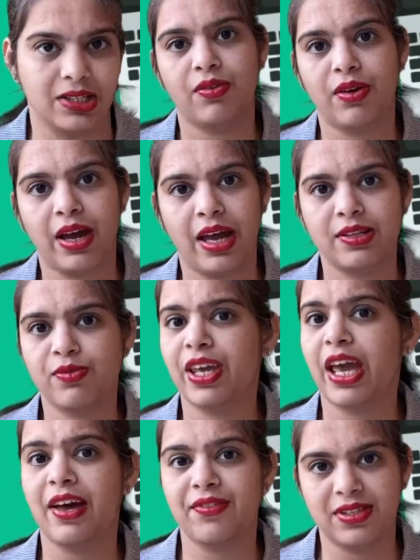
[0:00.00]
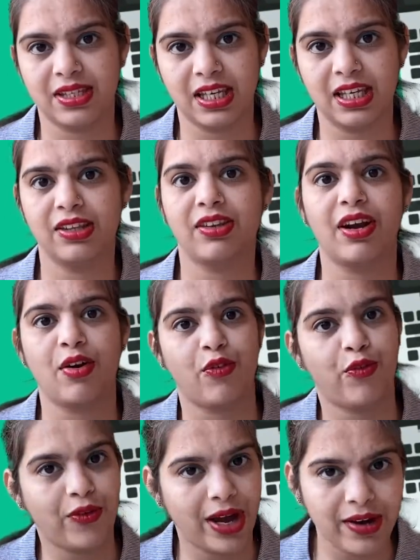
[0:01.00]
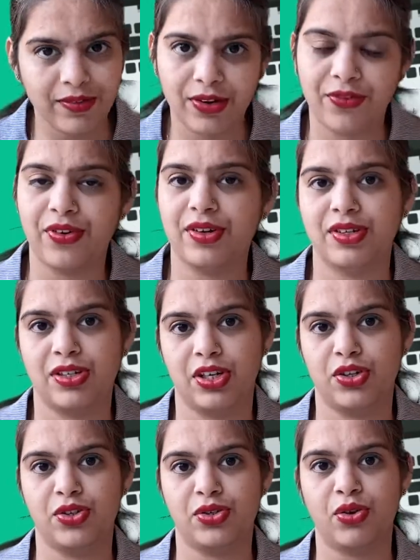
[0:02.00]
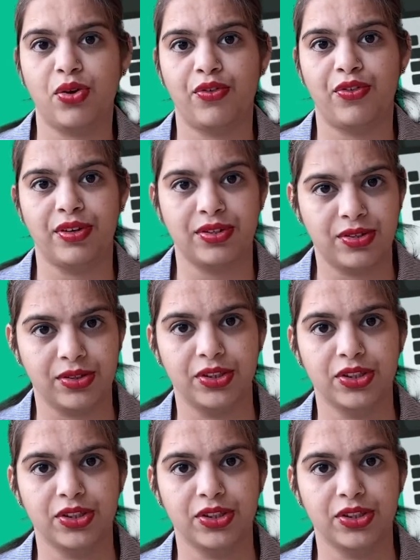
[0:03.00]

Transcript: As we have seen, there are 5 different stages of research.